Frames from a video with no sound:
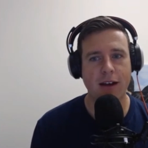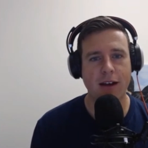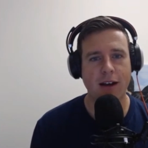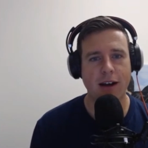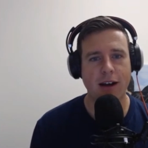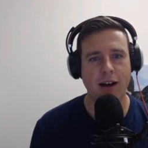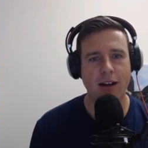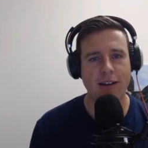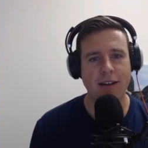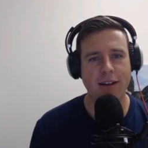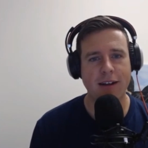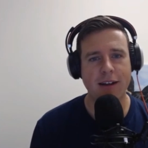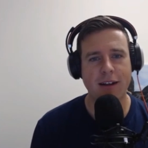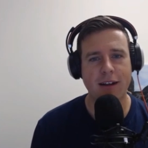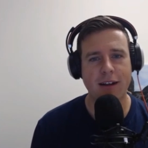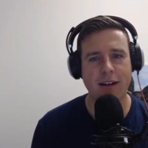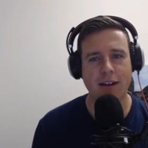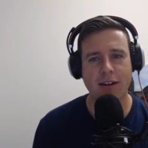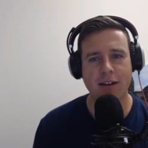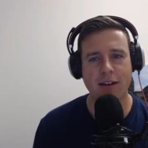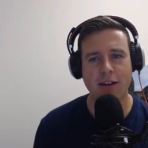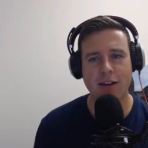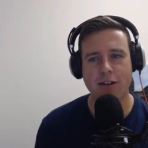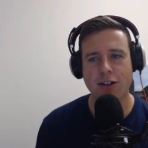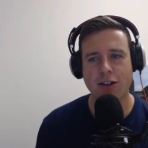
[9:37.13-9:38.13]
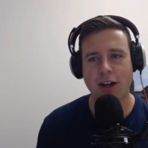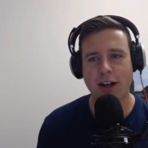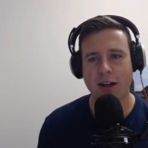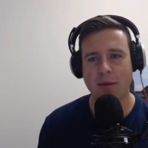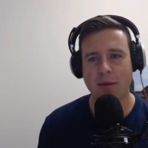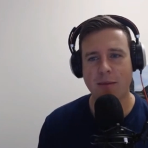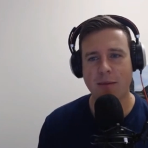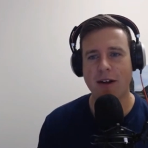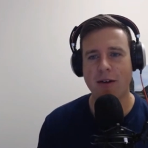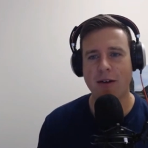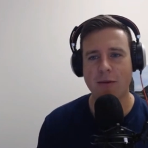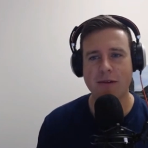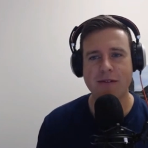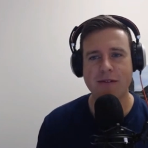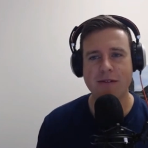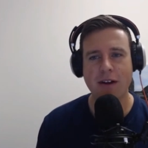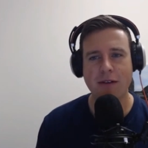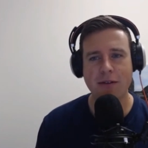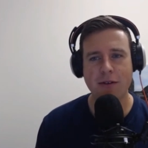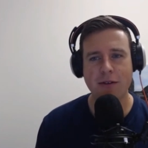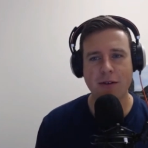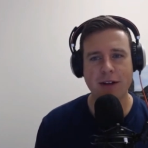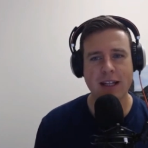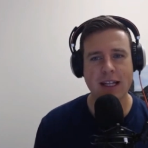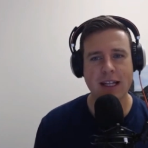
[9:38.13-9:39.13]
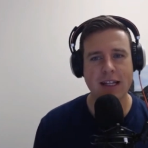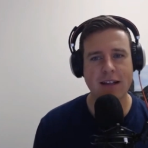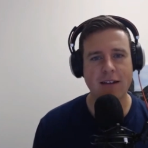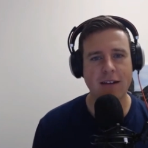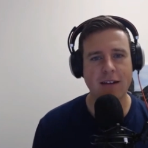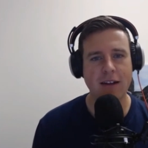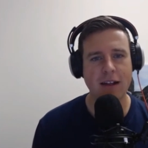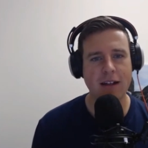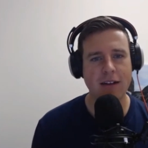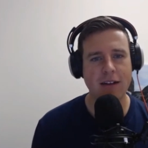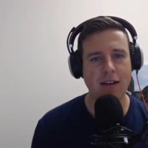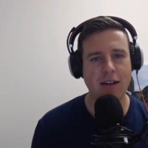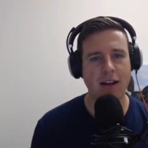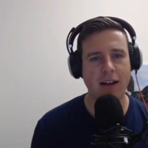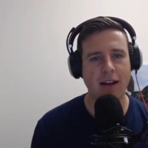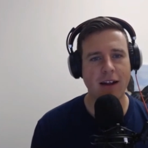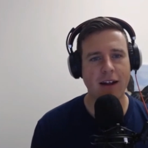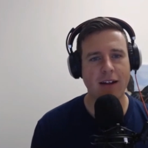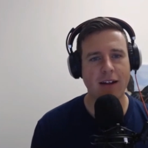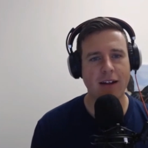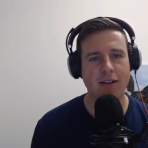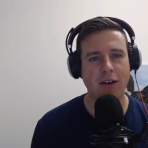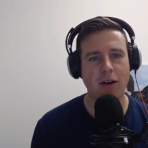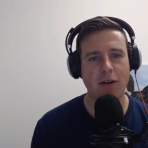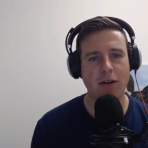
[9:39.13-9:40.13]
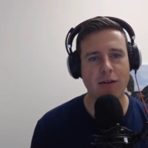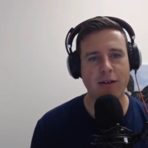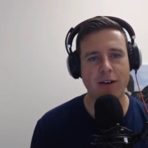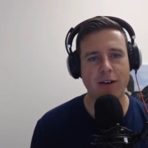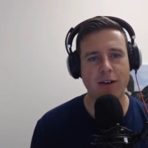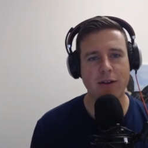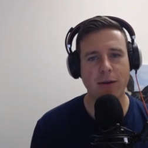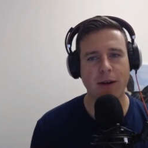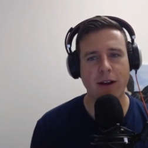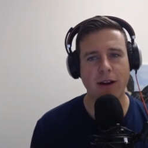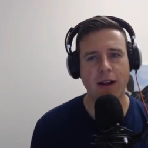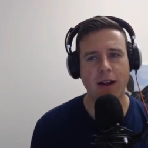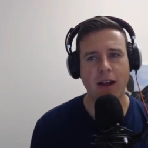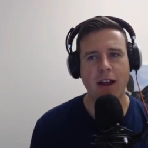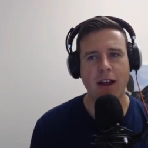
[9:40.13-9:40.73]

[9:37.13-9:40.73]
on the on the shark pattern and we've never really uh, dove into it